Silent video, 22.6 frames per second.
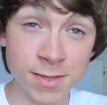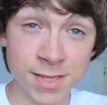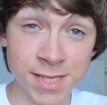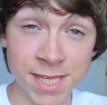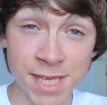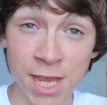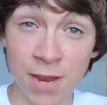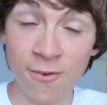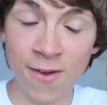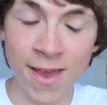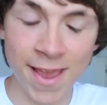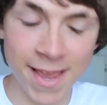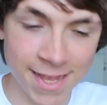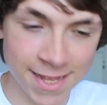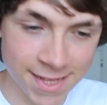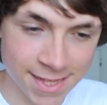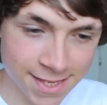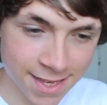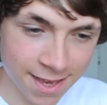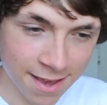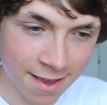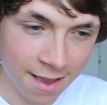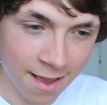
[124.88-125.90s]
was in year 8,
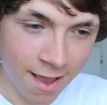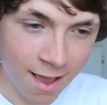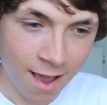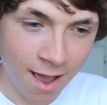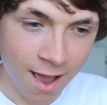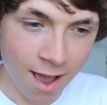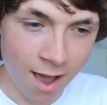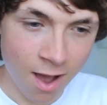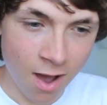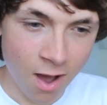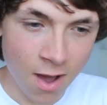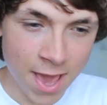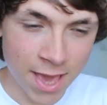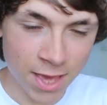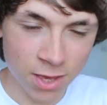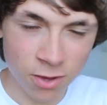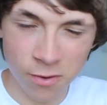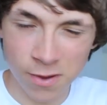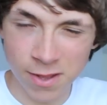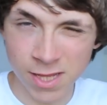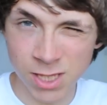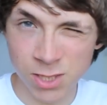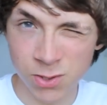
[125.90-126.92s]
I
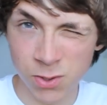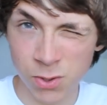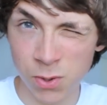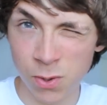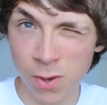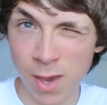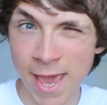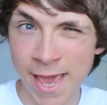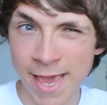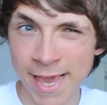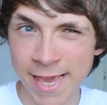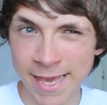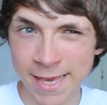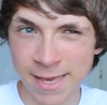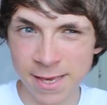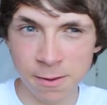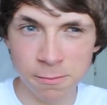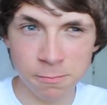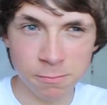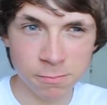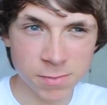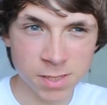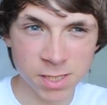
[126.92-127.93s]
got into
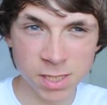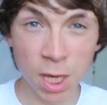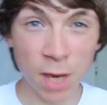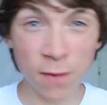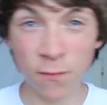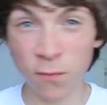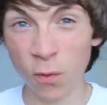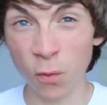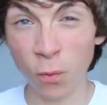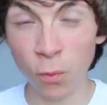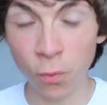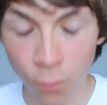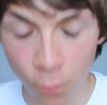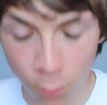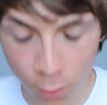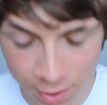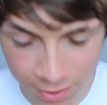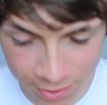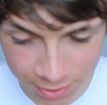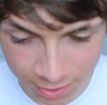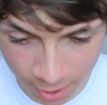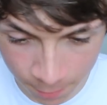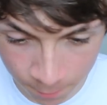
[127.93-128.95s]
a scuffle
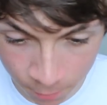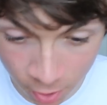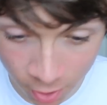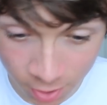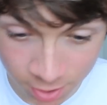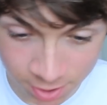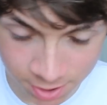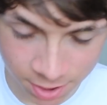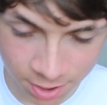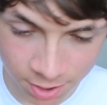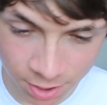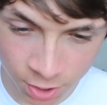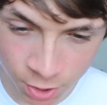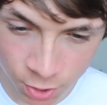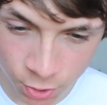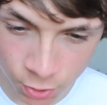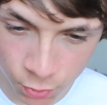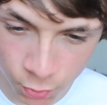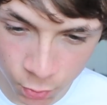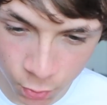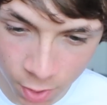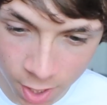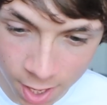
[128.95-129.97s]
with a person
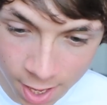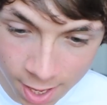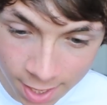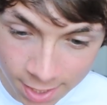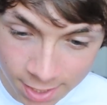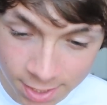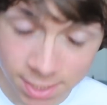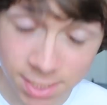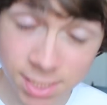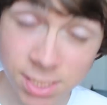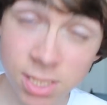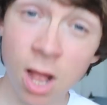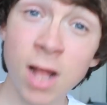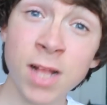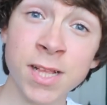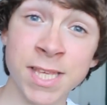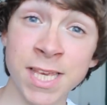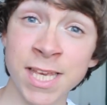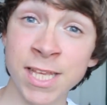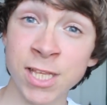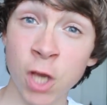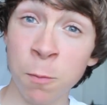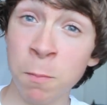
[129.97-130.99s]
who
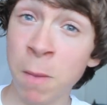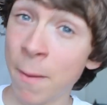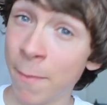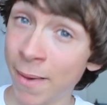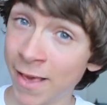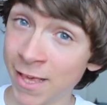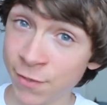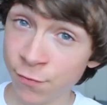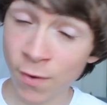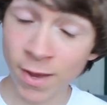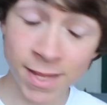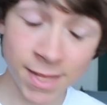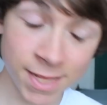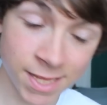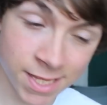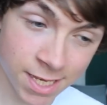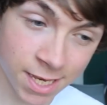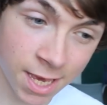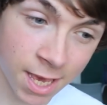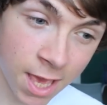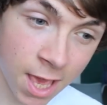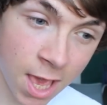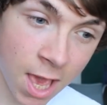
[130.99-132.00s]
started on my best friend.
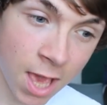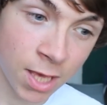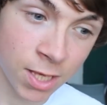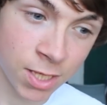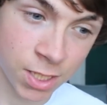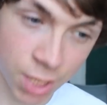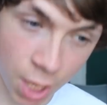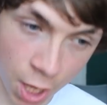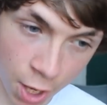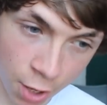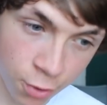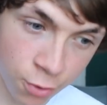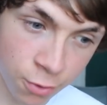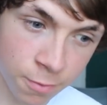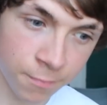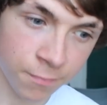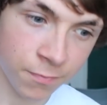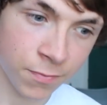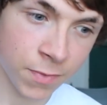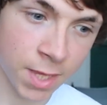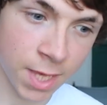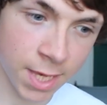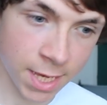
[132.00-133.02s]
So
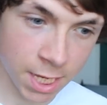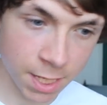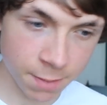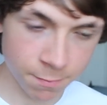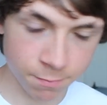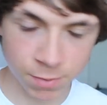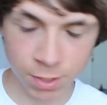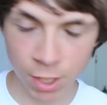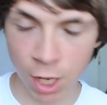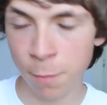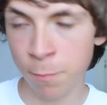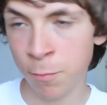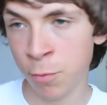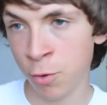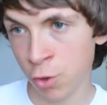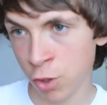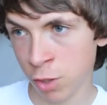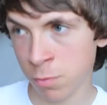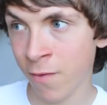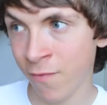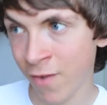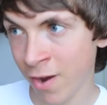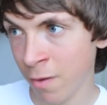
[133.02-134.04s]
he, you know,
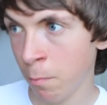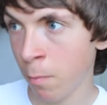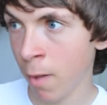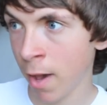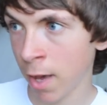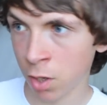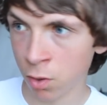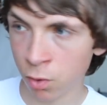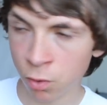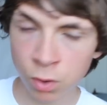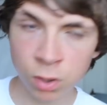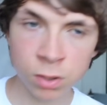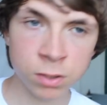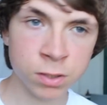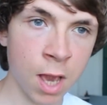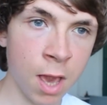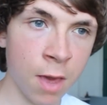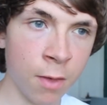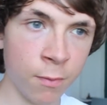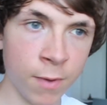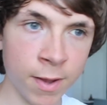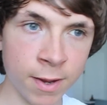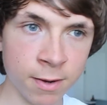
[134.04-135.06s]
pushed my friend Michael,
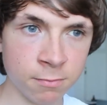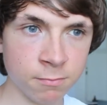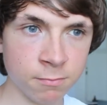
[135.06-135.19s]
so